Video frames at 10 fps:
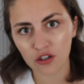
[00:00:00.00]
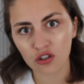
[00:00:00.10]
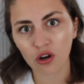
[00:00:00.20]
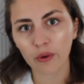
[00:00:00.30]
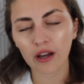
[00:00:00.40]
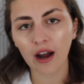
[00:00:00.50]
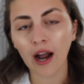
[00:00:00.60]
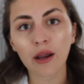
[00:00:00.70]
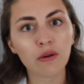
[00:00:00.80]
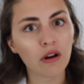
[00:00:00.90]
So
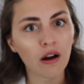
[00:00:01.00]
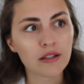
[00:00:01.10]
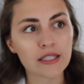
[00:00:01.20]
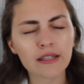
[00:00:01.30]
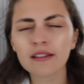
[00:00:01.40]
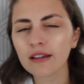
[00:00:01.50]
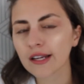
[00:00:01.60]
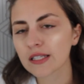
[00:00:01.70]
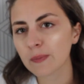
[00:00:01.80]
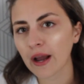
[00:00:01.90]
I didn't
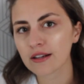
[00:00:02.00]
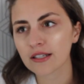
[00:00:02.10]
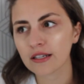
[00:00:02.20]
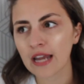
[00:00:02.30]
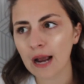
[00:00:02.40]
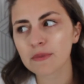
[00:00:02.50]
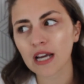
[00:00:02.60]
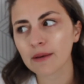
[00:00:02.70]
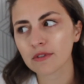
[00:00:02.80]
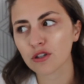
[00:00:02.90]
expect nap
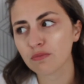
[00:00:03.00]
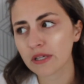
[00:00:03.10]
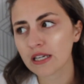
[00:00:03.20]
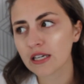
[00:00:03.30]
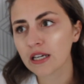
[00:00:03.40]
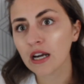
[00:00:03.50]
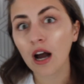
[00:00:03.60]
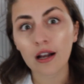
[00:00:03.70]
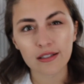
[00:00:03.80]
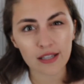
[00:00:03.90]
time to be
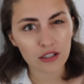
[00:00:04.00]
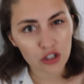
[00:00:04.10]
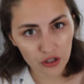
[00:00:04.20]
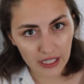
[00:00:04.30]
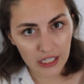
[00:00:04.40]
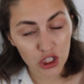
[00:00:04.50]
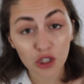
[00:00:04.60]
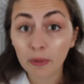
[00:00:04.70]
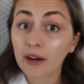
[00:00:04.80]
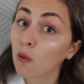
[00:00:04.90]
a sensory
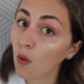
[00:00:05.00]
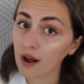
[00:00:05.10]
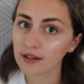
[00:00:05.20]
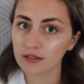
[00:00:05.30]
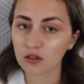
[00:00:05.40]
issue, but it was.